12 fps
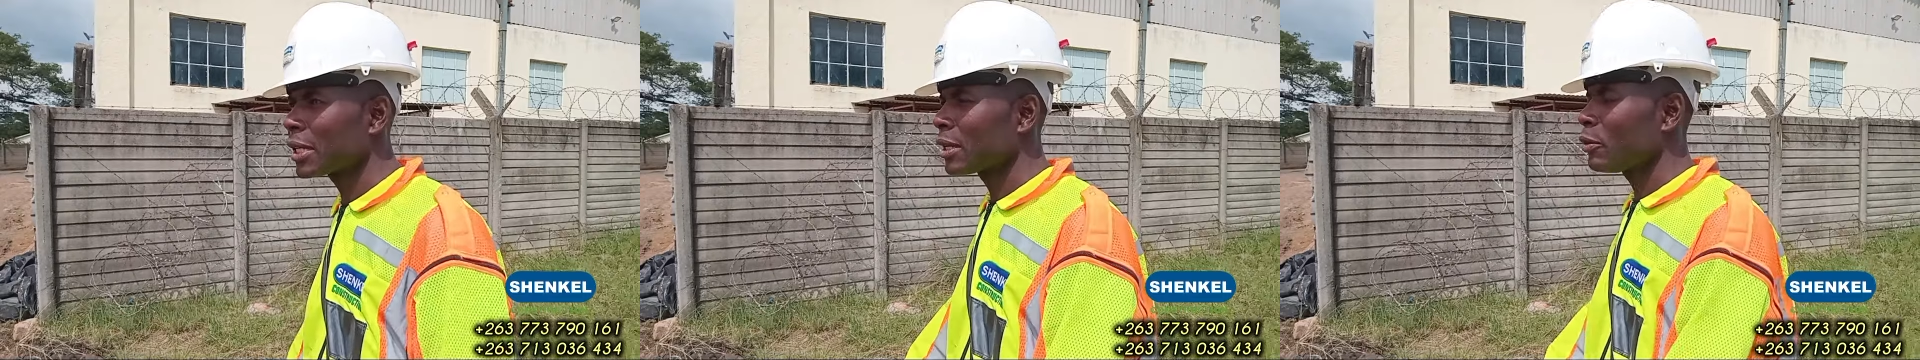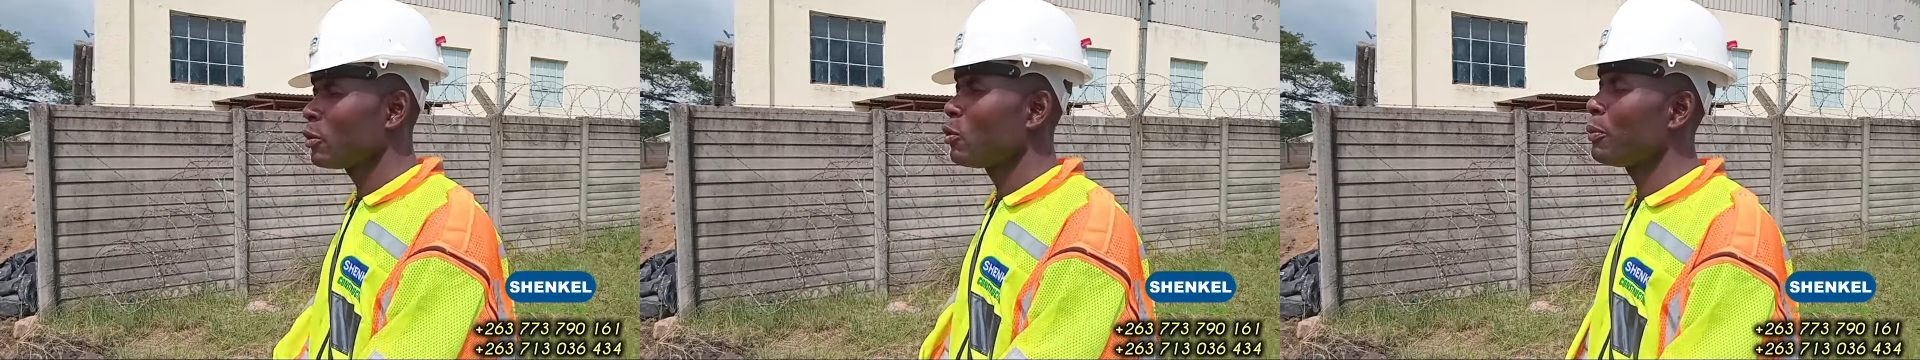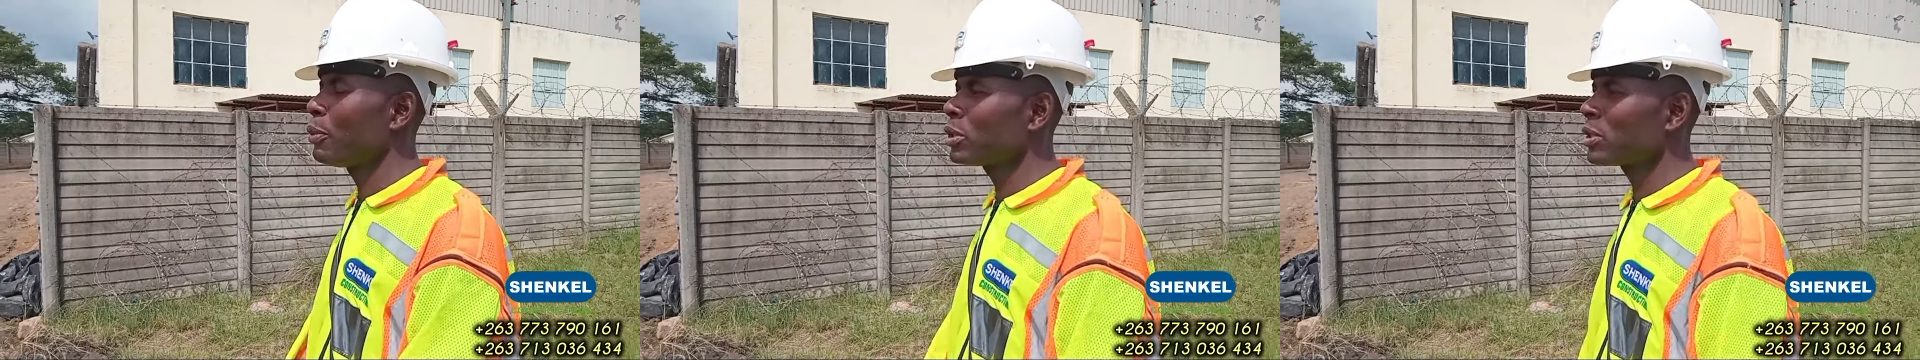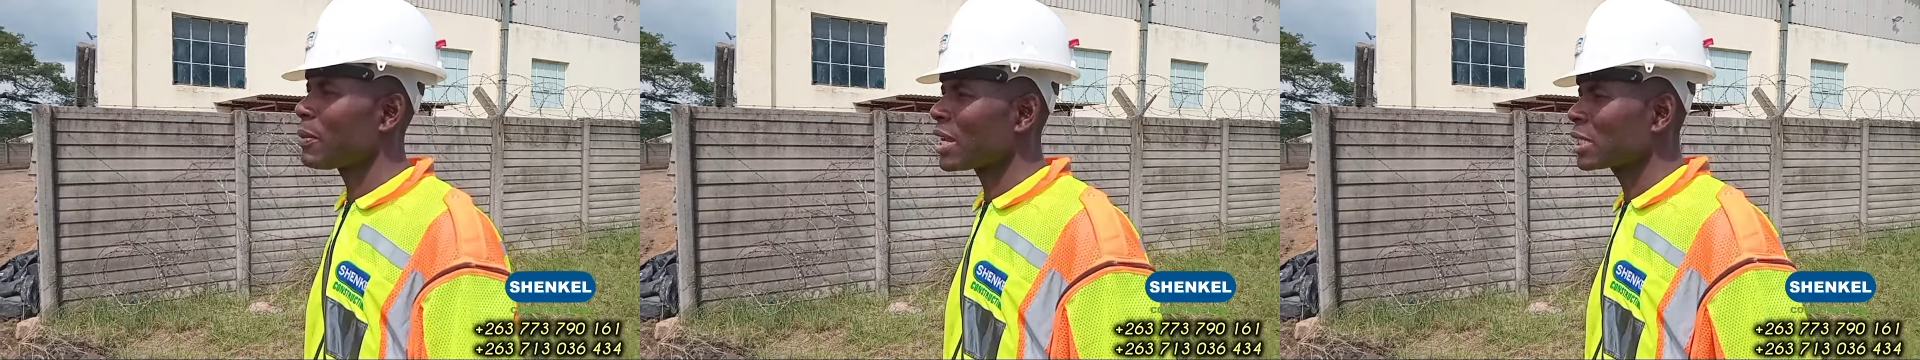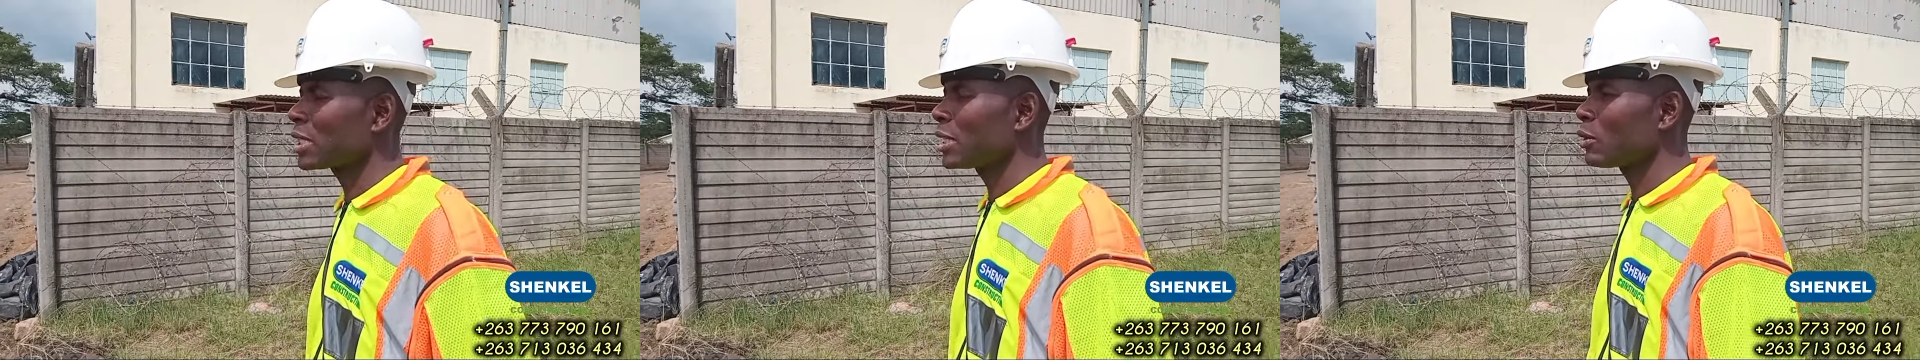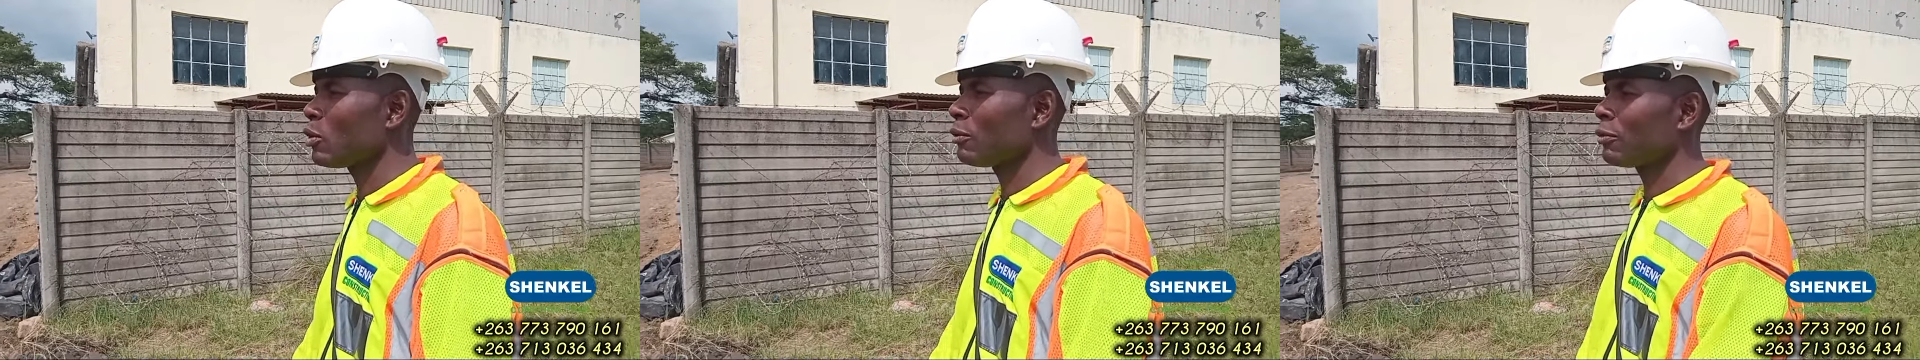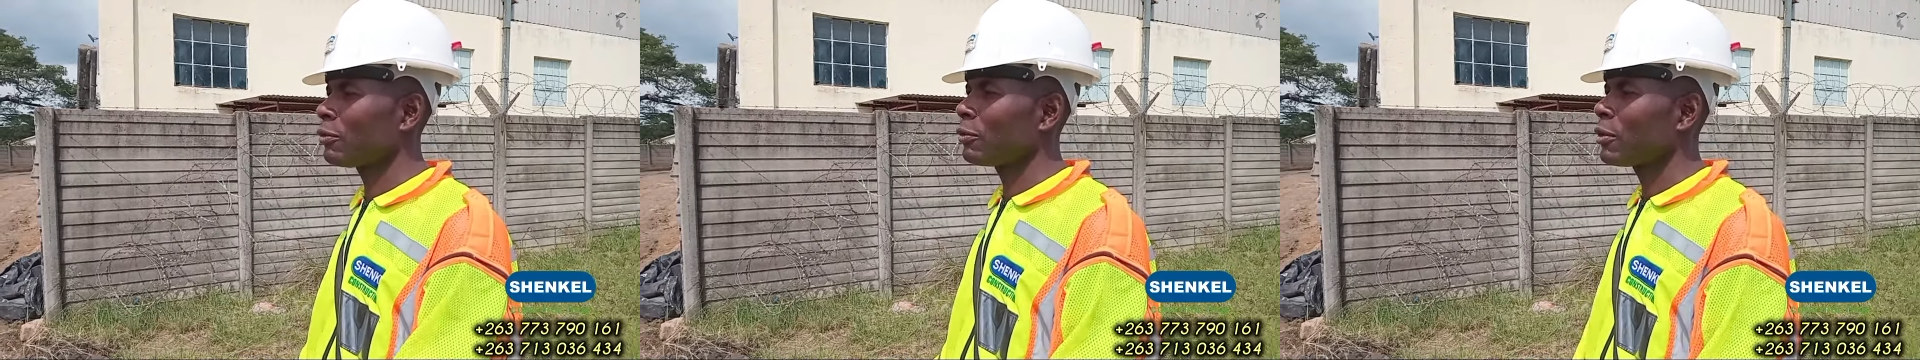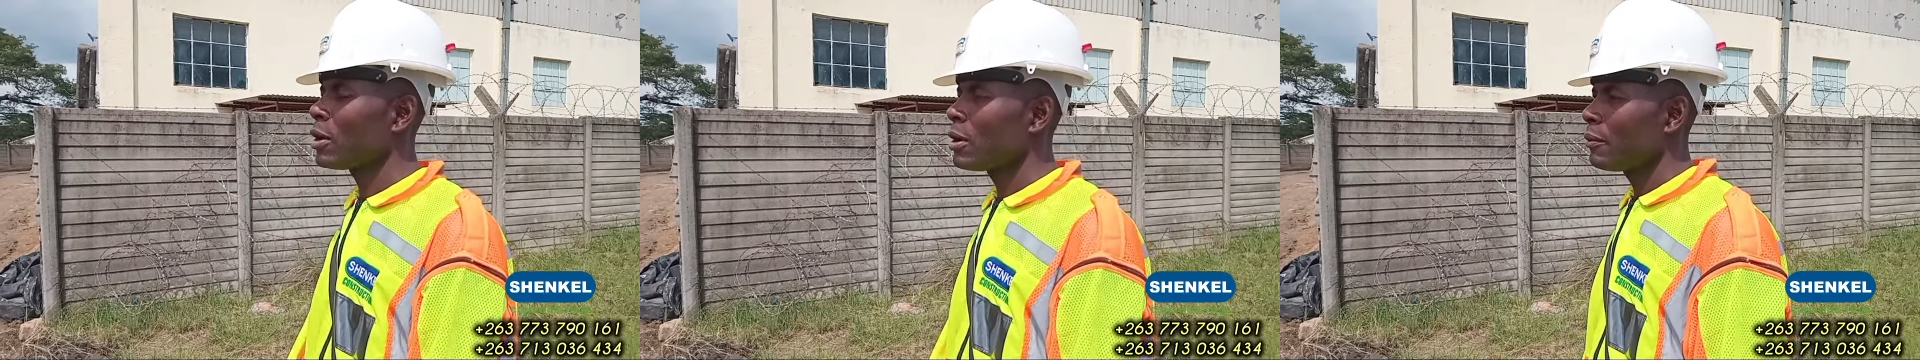We will put mastic of
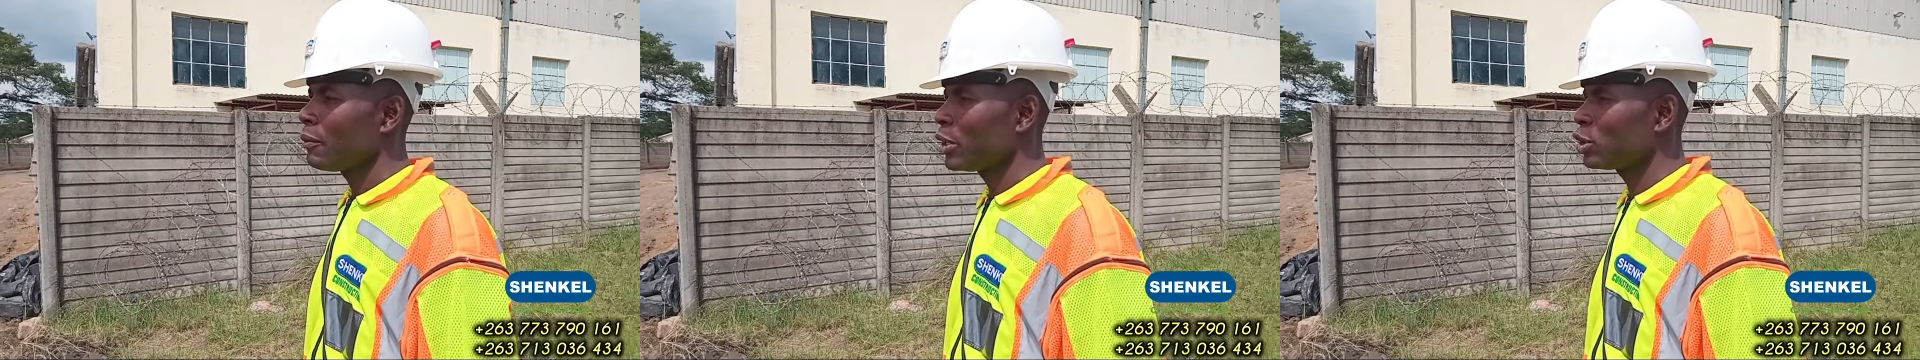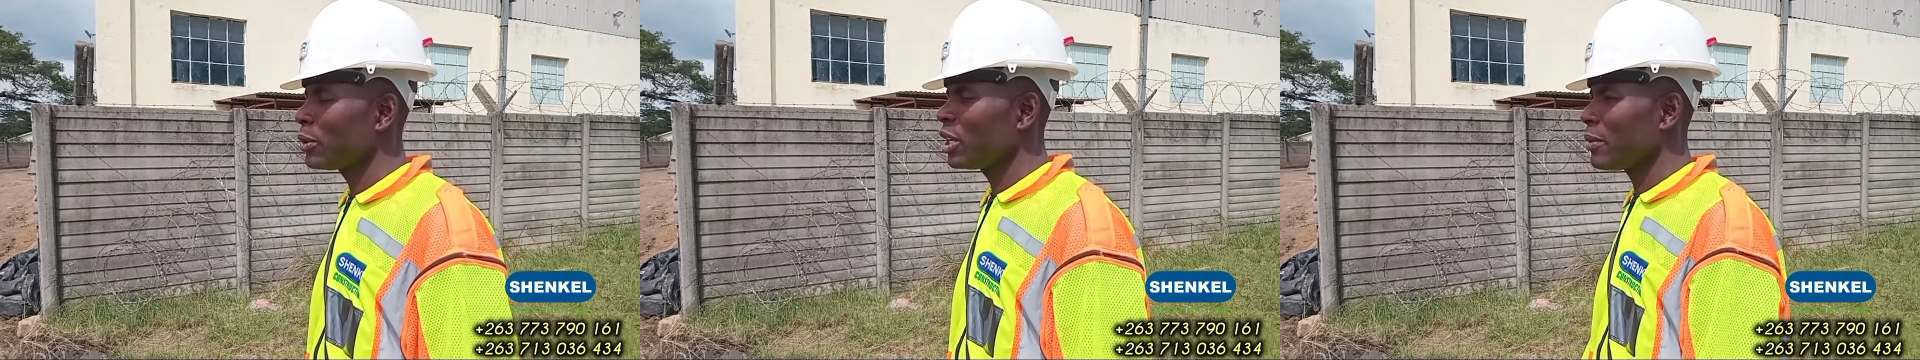bitumen